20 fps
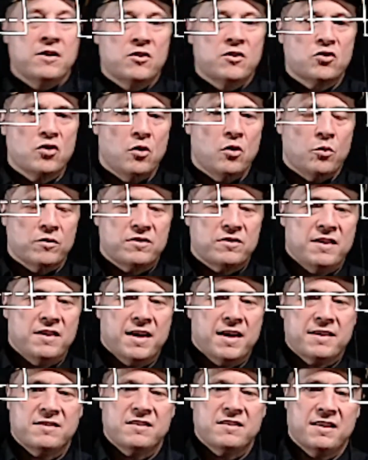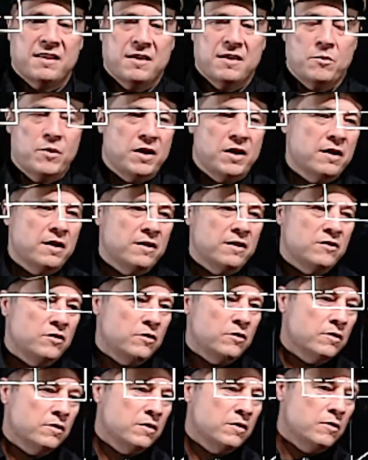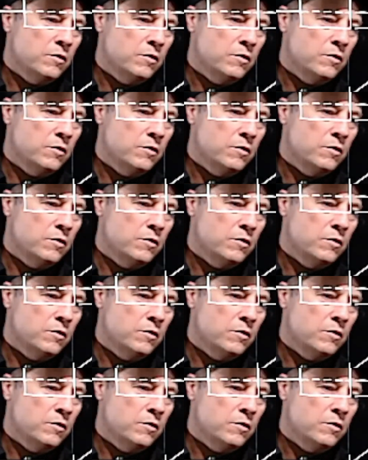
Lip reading: So what's the next thing that we got to do?